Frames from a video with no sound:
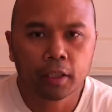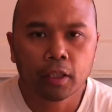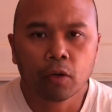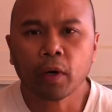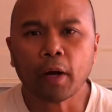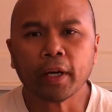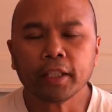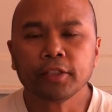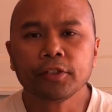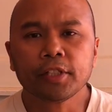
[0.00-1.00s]
What I want to
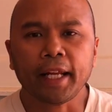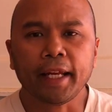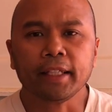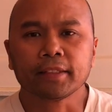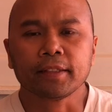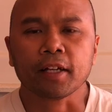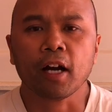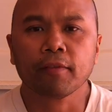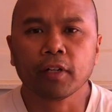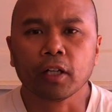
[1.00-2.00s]
do today is to
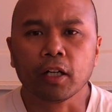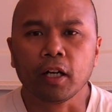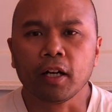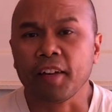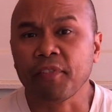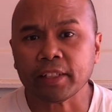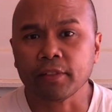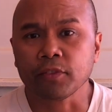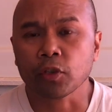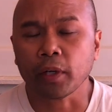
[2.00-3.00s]
cover
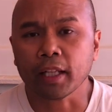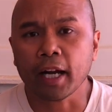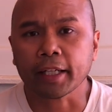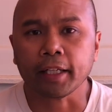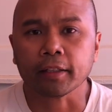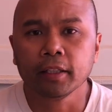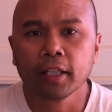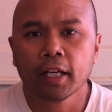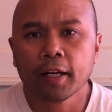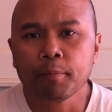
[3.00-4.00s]
effective joint locking.
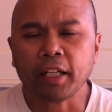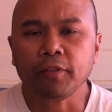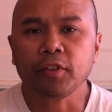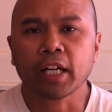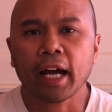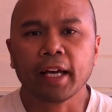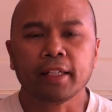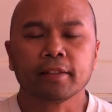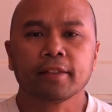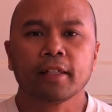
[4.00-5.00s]
Many of you
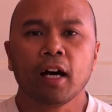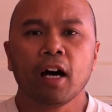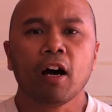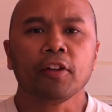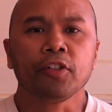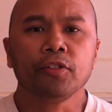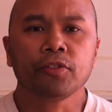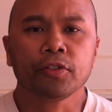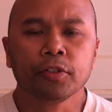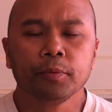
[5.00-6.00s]
guys on
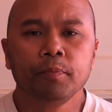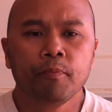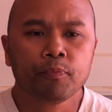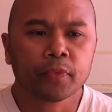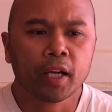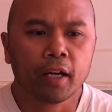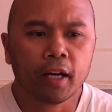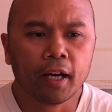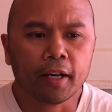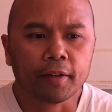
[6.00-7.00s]
YouTube
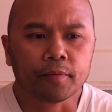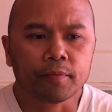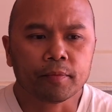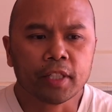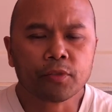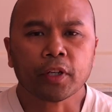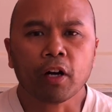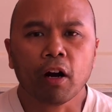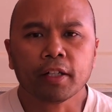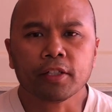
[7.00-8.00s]

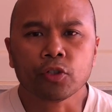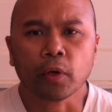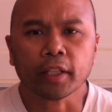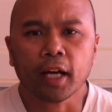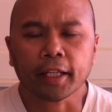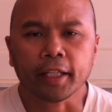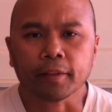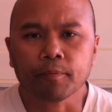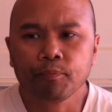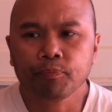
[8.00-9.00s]
disregard joint
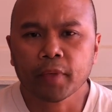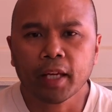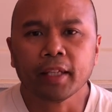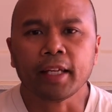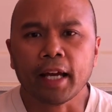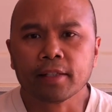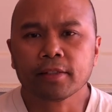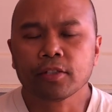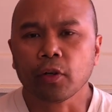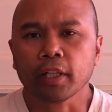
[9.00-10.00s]
locking.
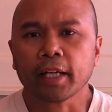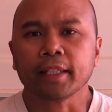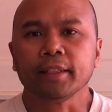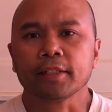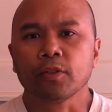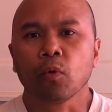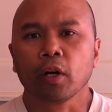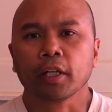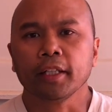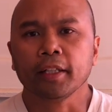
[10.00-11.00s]
Yes, joint locking doesn't
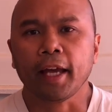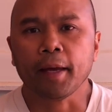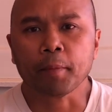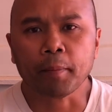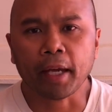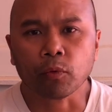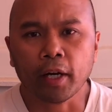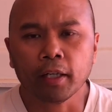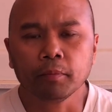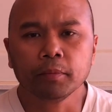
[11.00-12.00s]
work in the MMA realm.